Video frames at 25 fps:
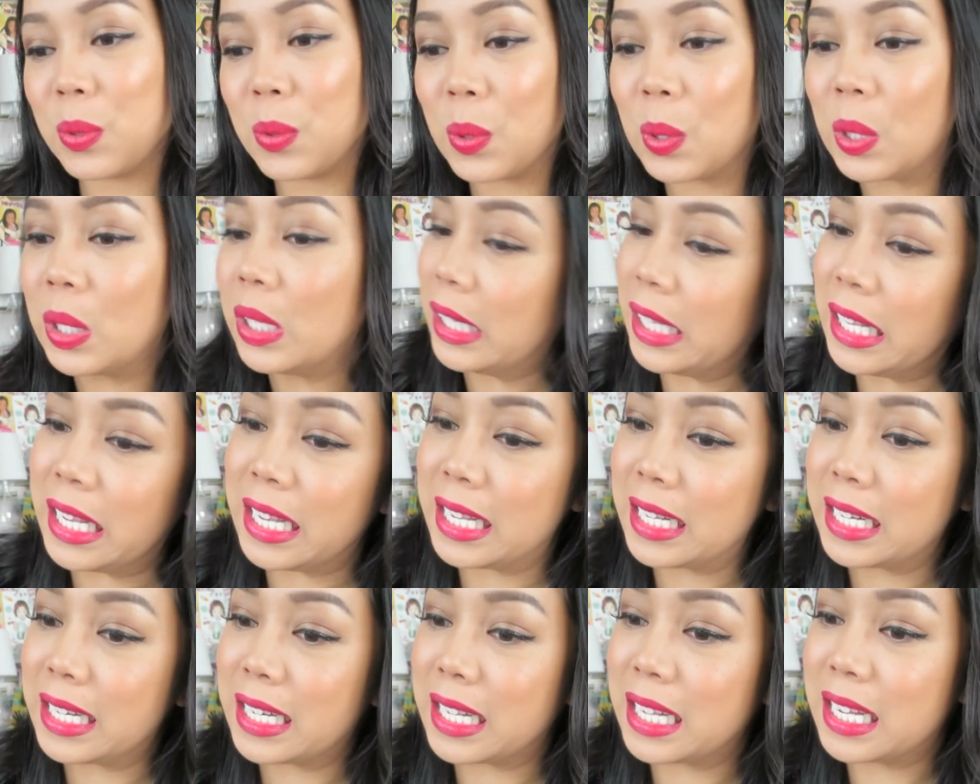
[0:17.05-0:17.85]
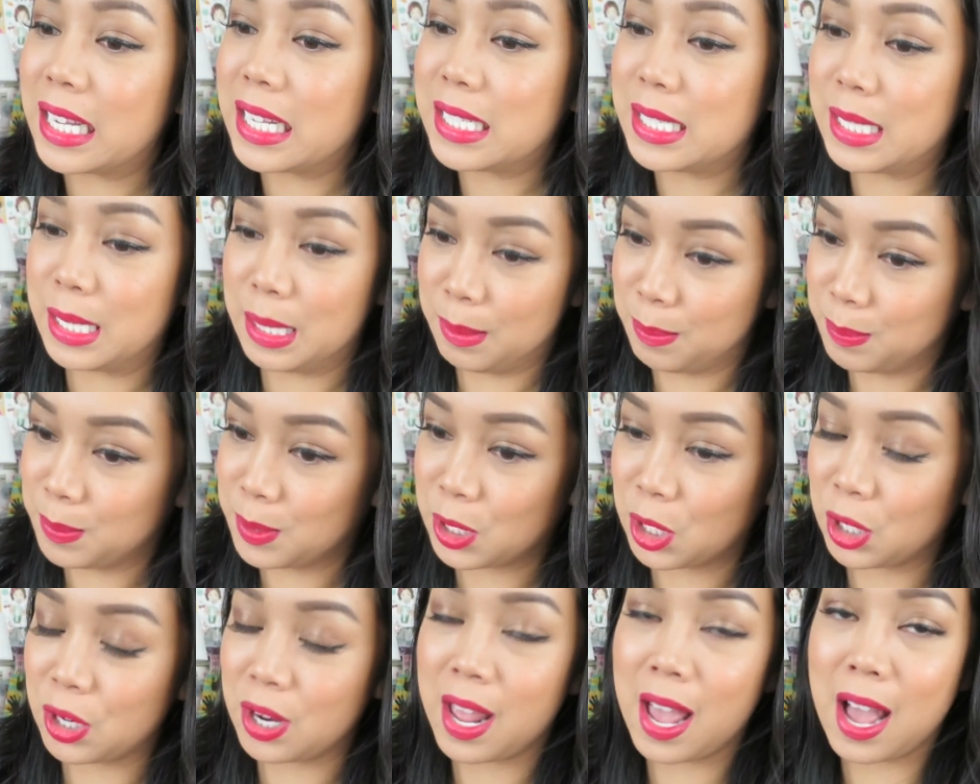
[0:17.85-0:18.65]
Googling
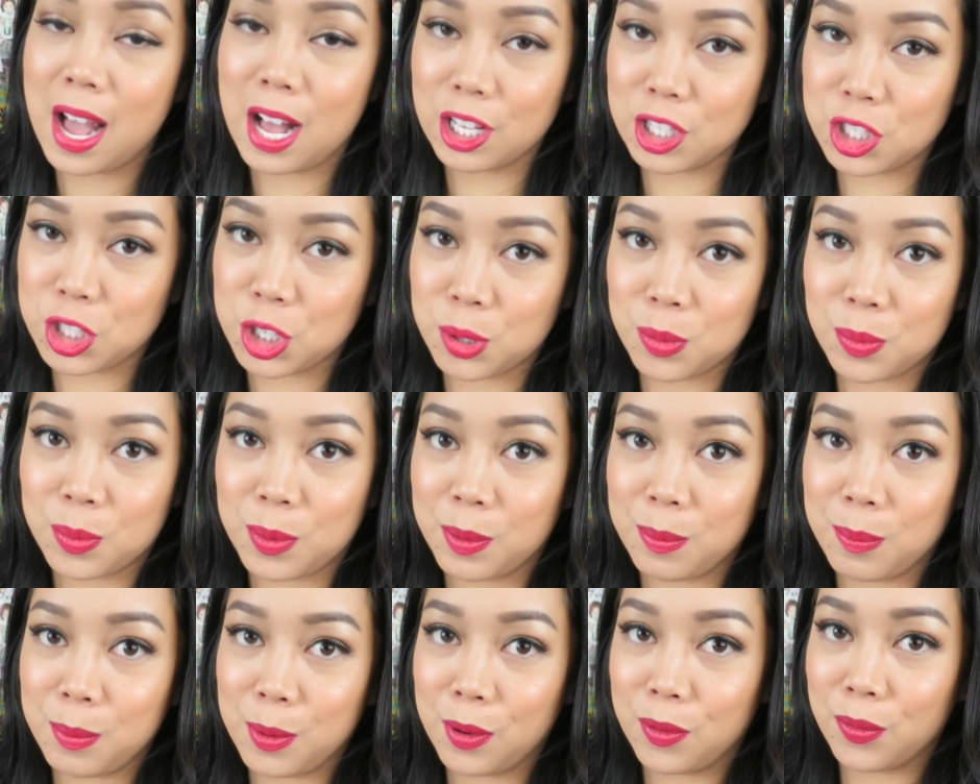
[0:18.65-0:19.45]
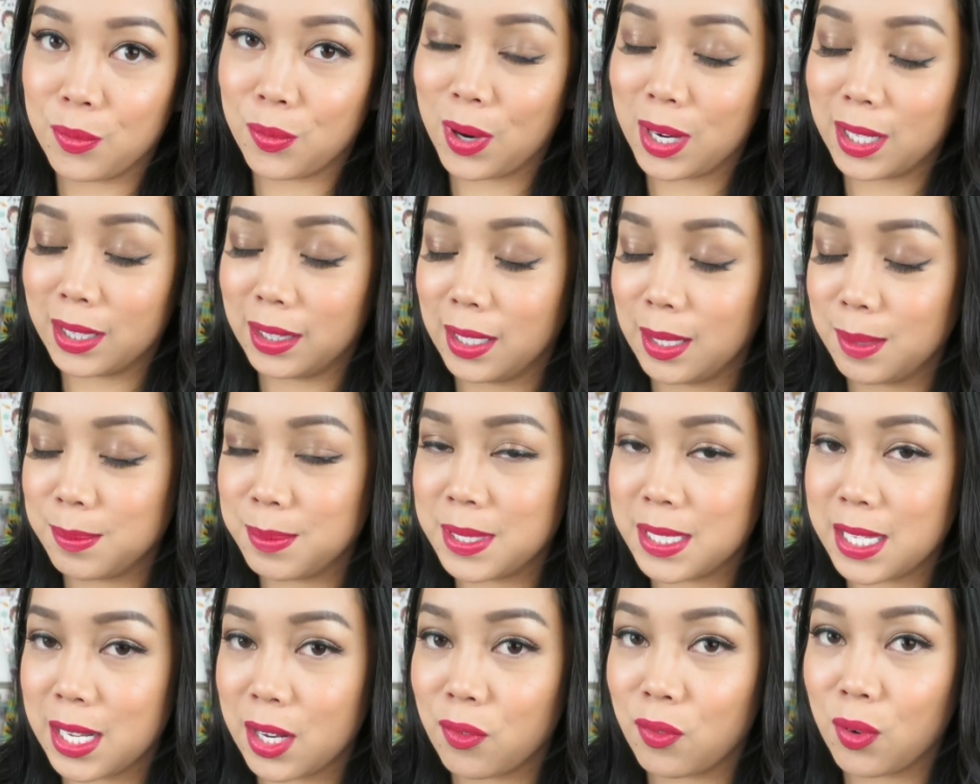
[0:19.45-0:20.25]
tips on how to remove red
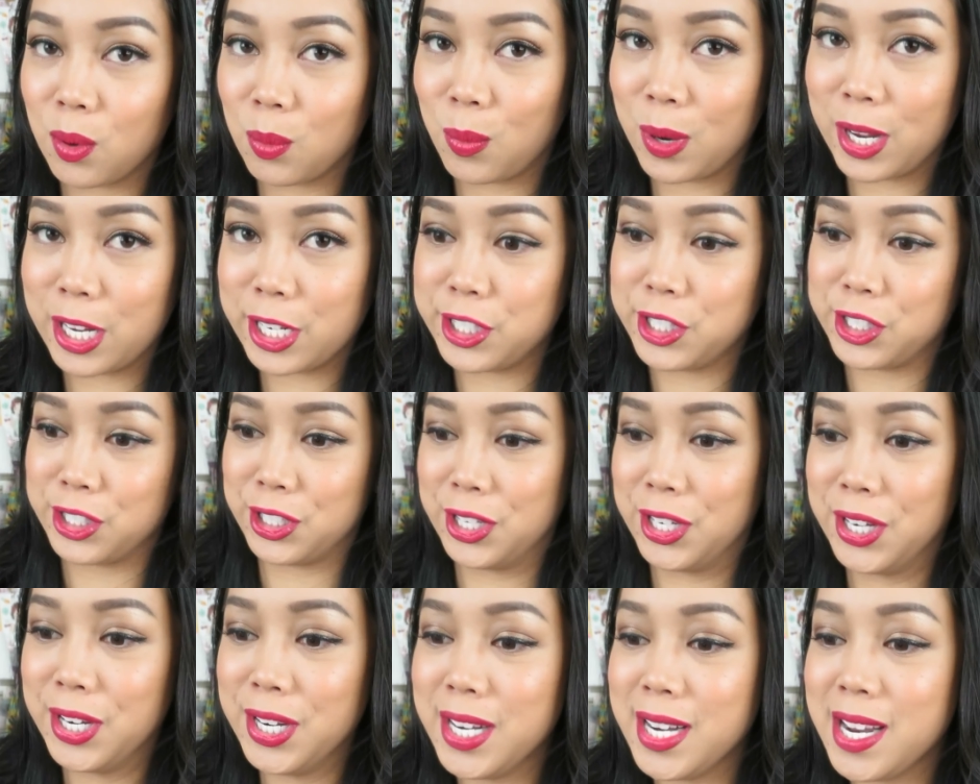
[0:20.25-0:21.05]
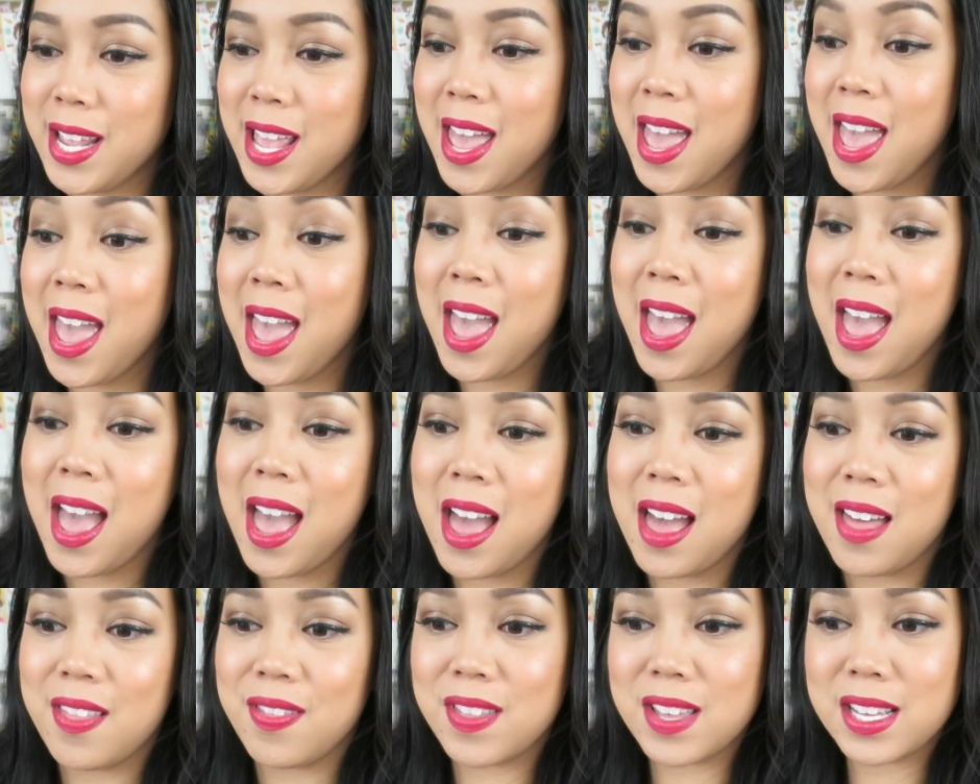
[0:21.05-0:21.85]
lipstick from white shirt.
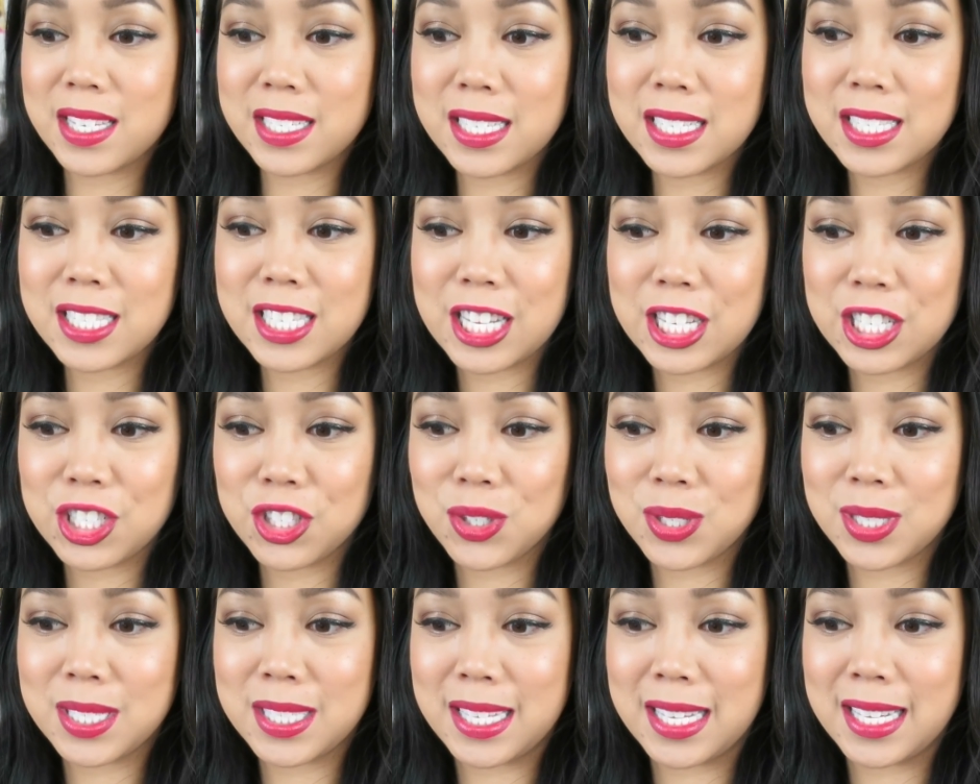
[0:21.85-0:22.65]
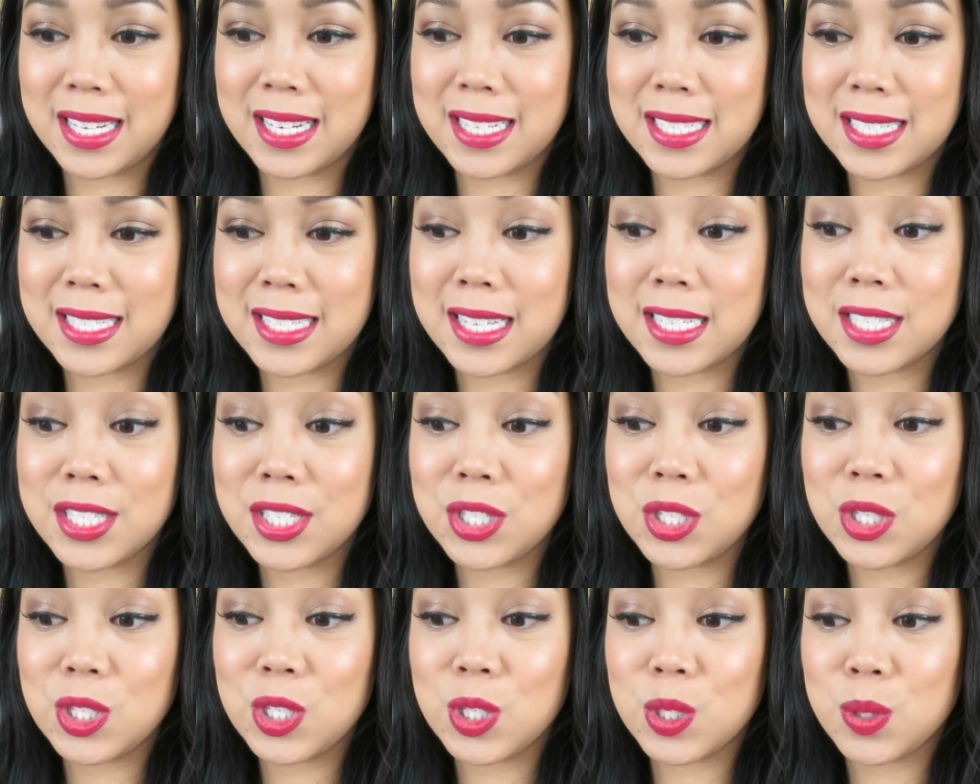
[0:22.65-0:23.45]
And this is interesting. It says
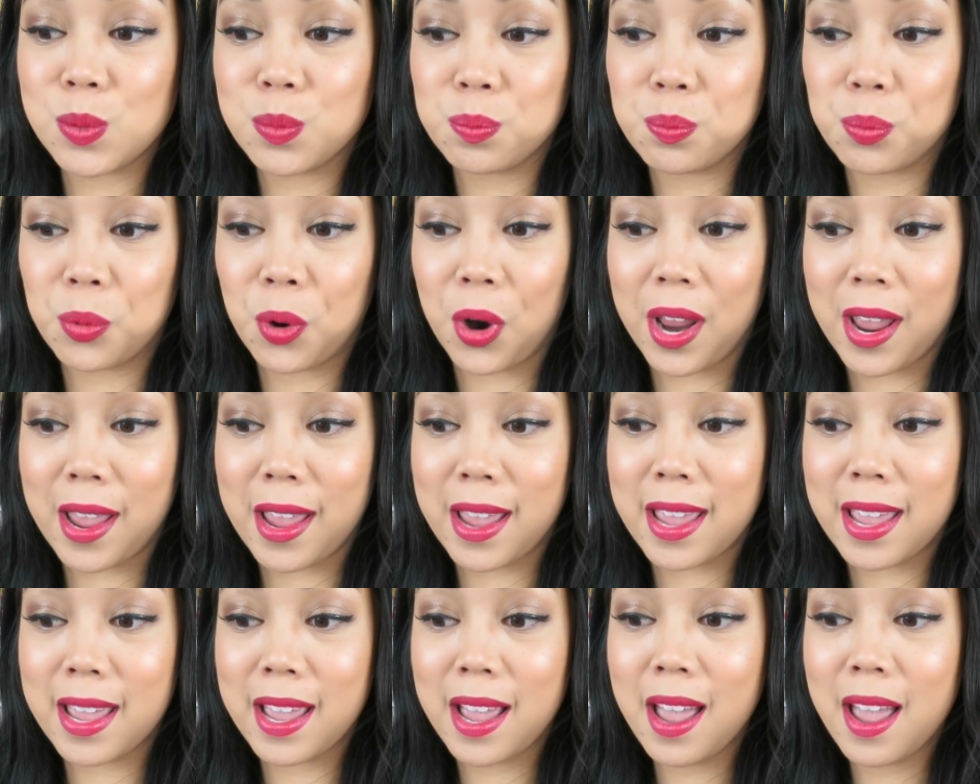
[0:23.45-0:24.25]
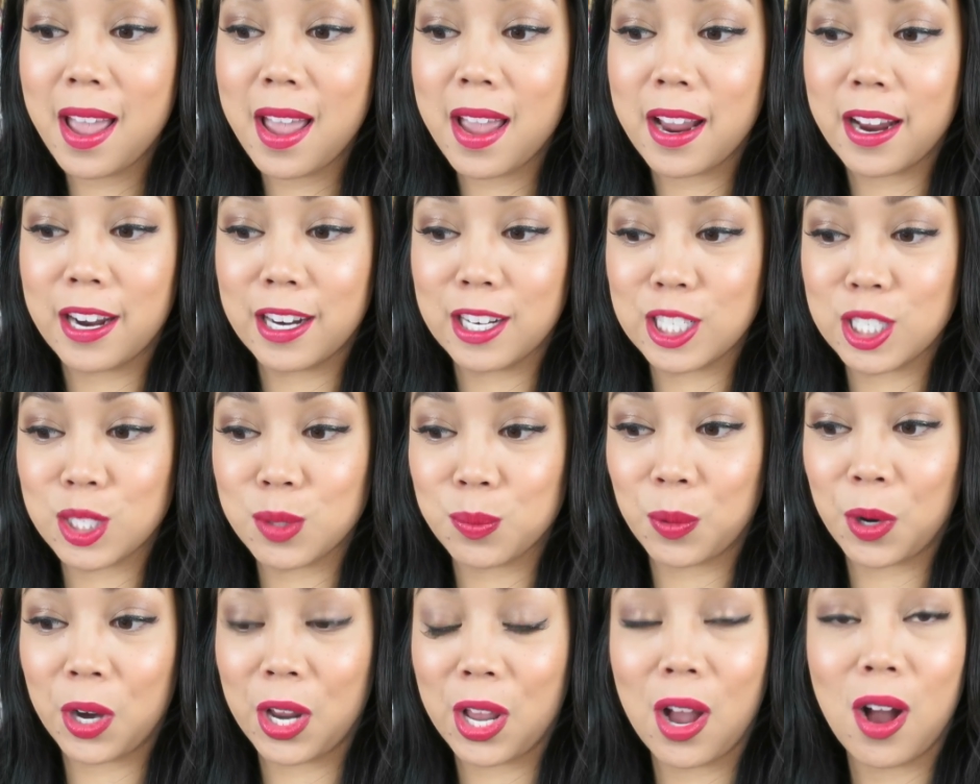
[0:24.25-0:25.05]
to spray
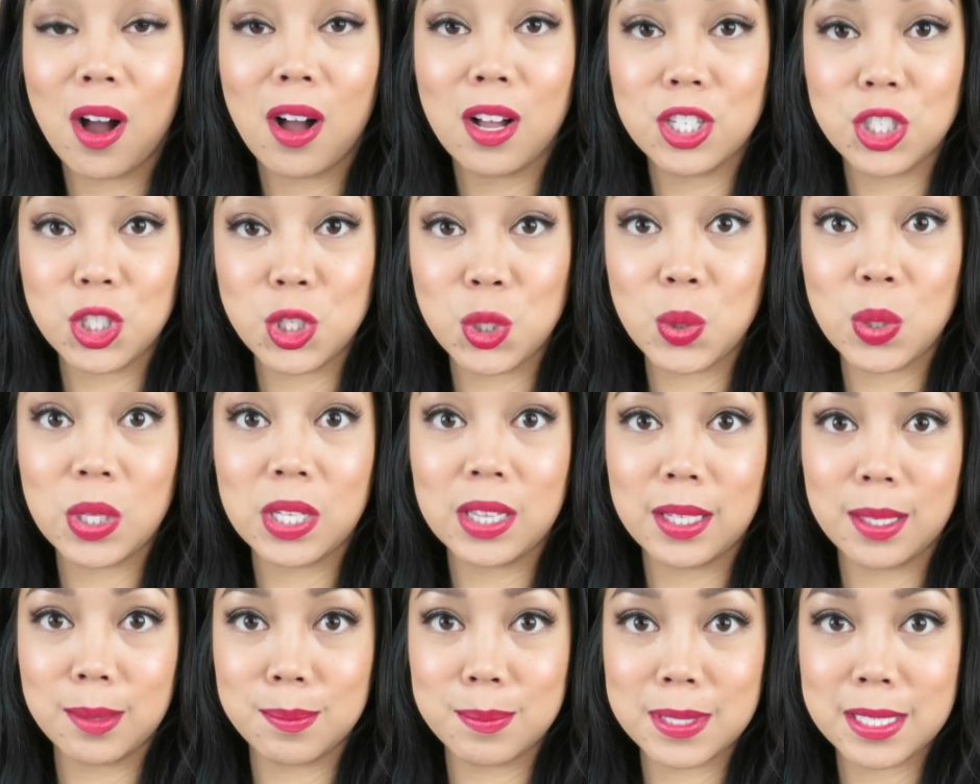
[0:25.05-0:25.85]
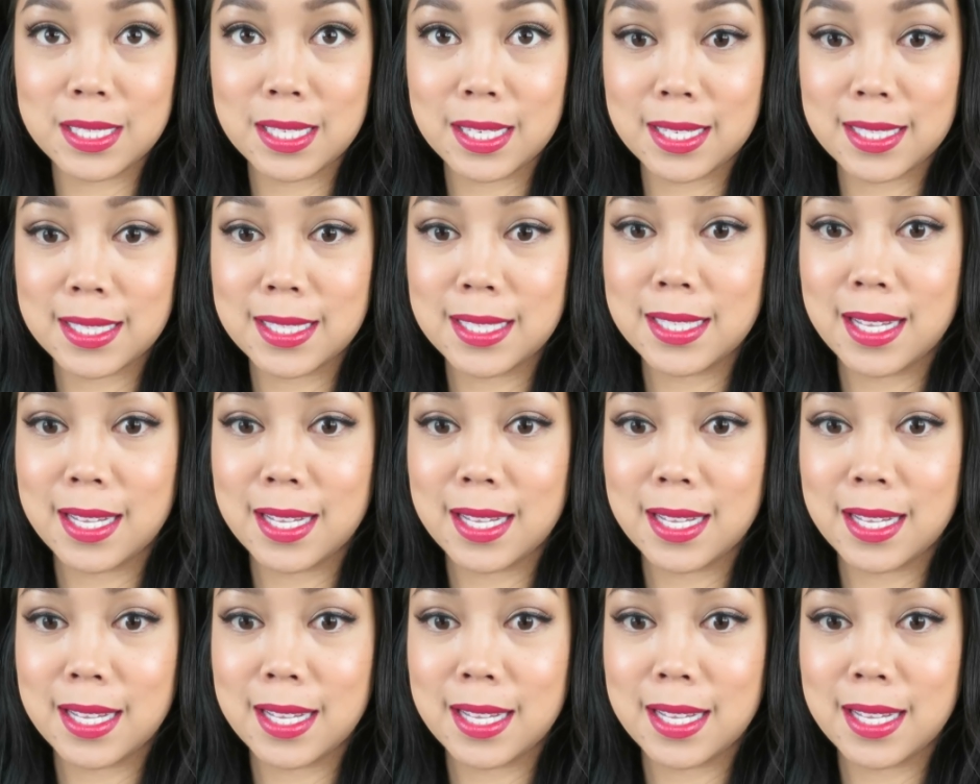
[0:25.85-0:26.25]
hairspray onto the lipstick